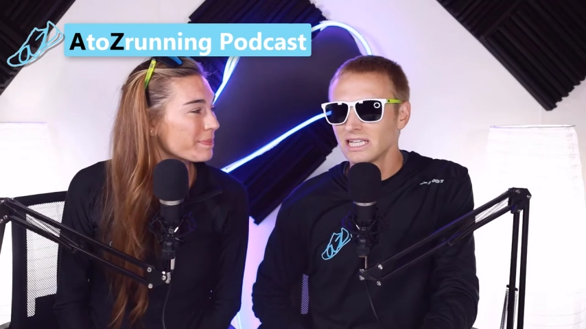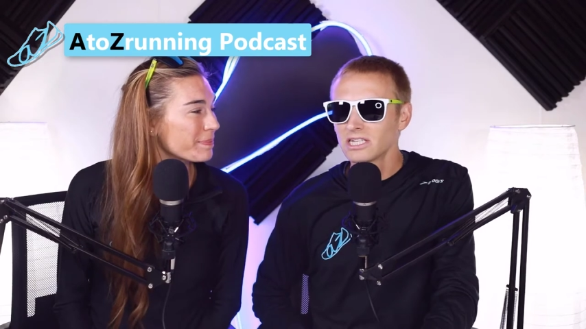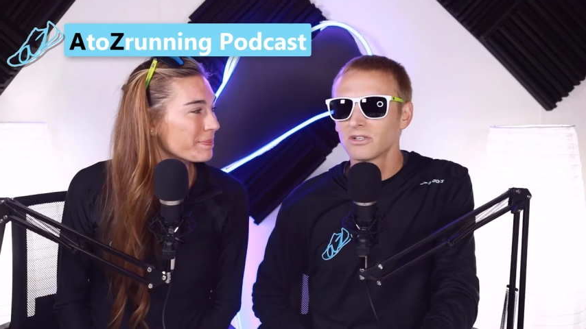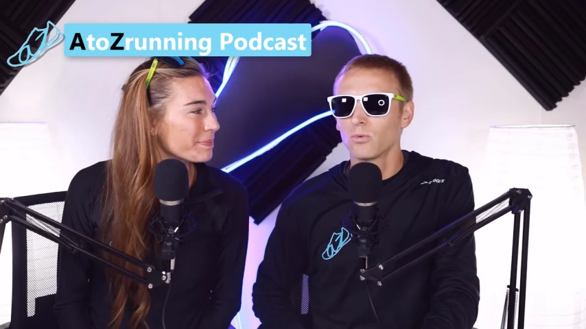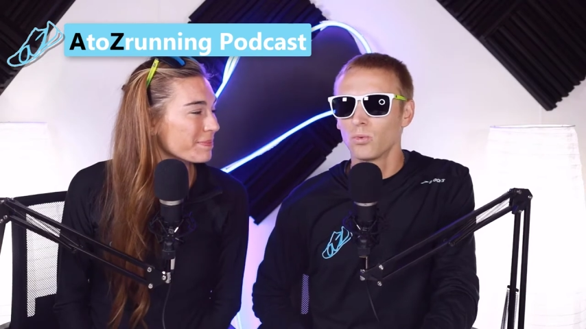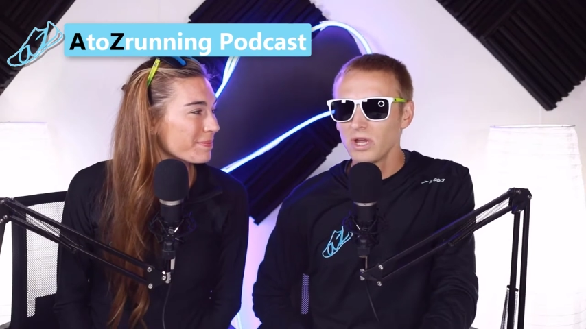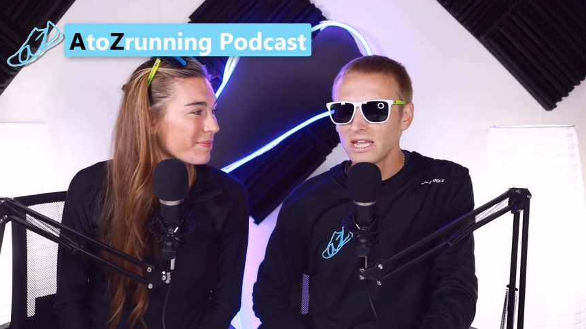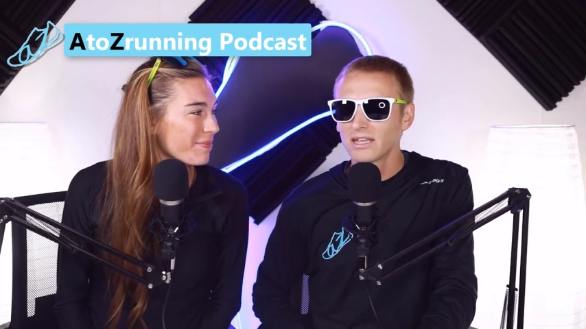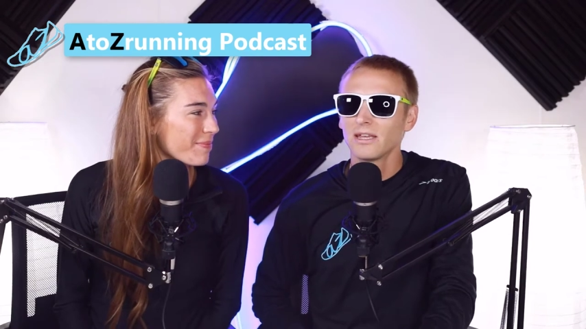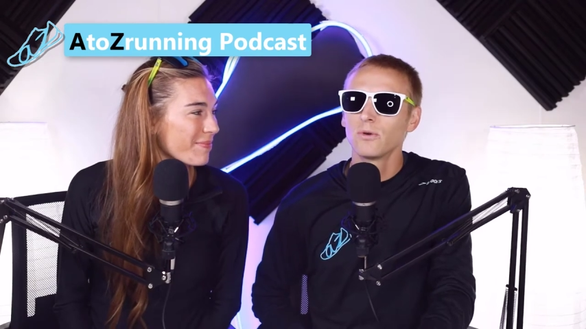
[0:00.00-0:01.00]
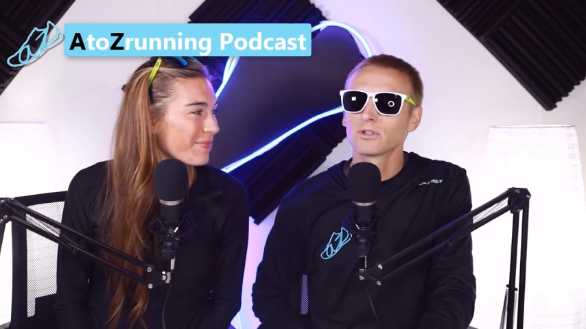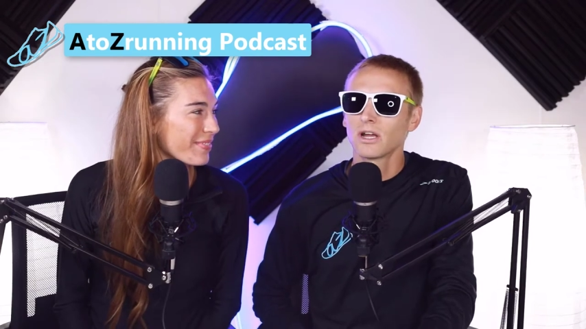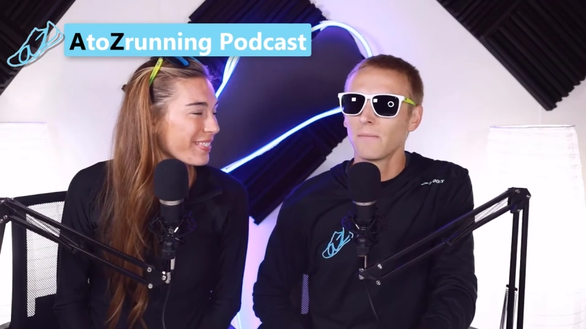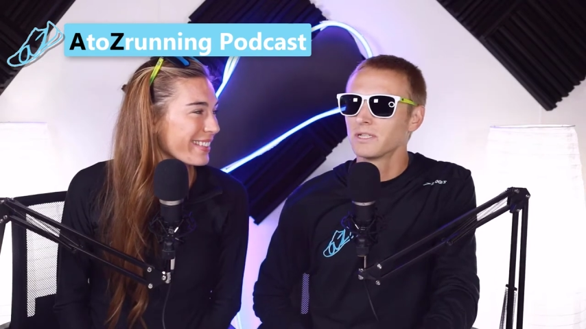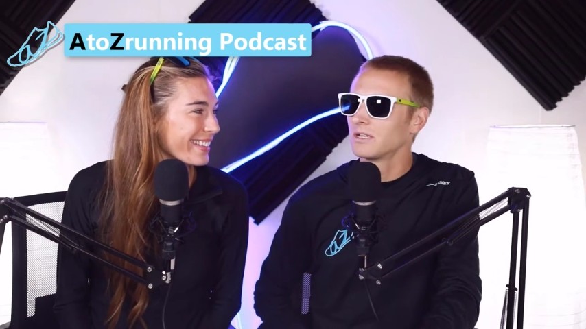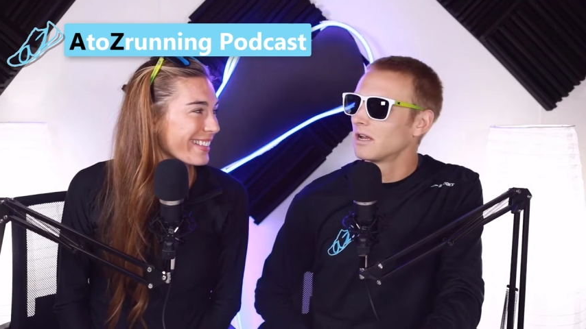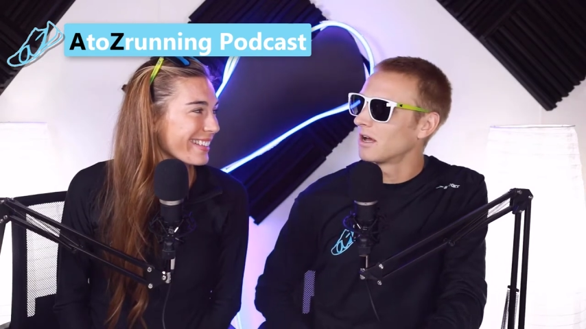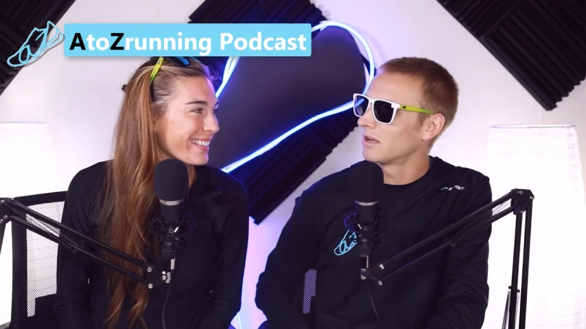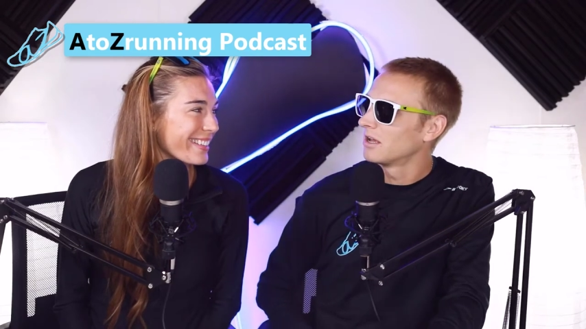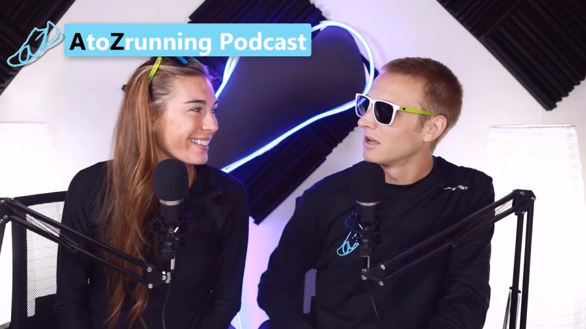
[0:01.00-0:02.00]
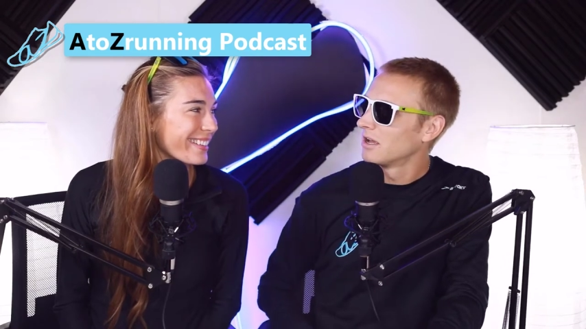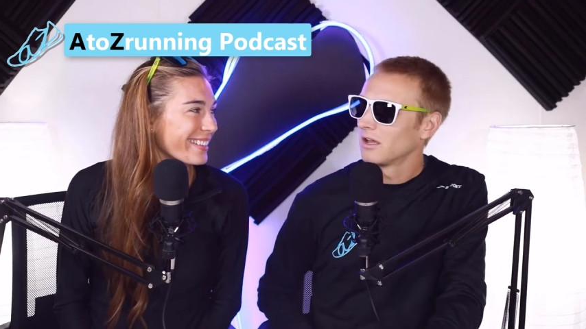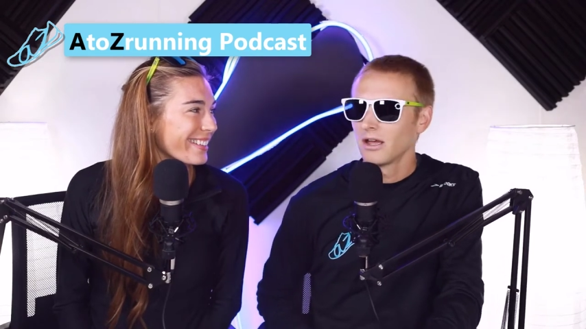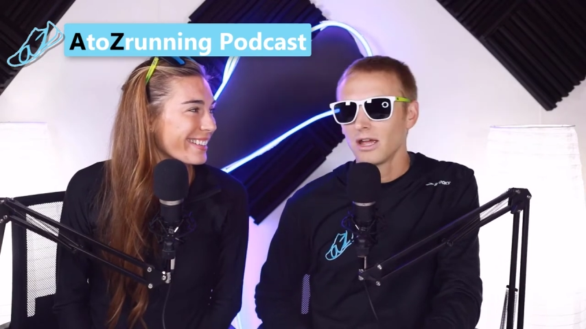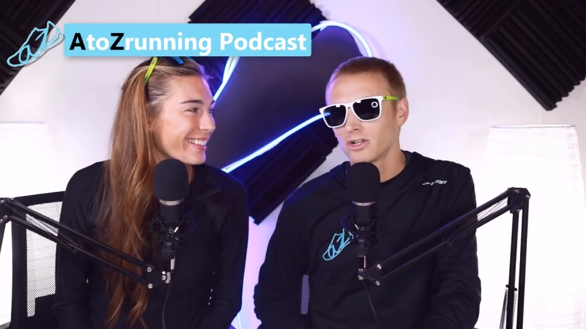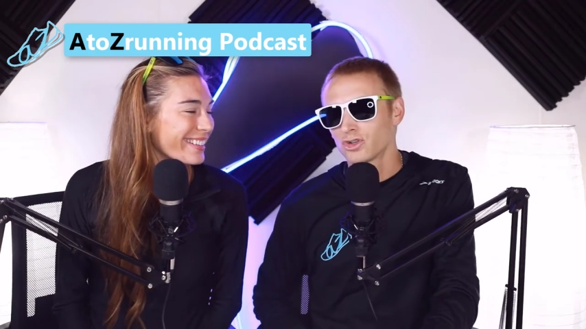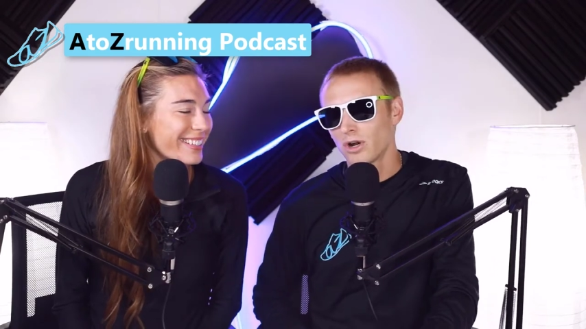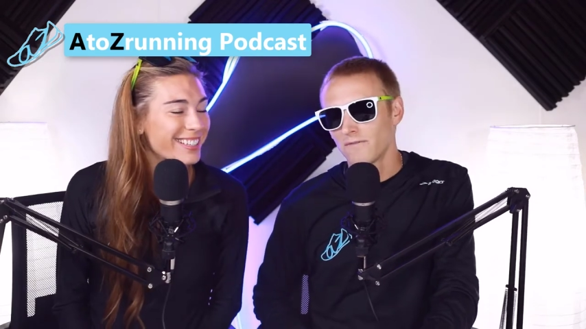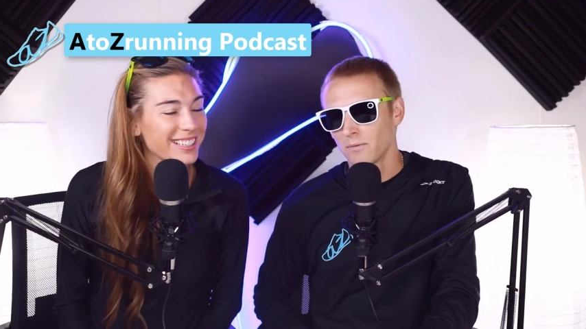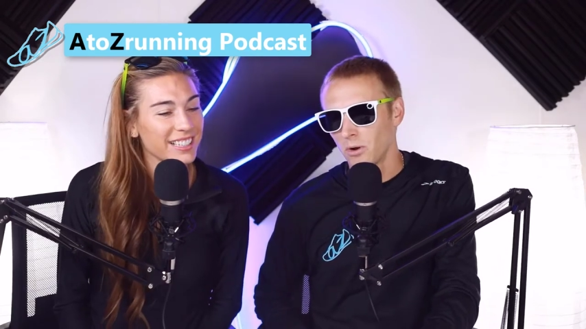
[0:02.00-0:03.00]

Speaker 1: This week, he was commenting on a Strava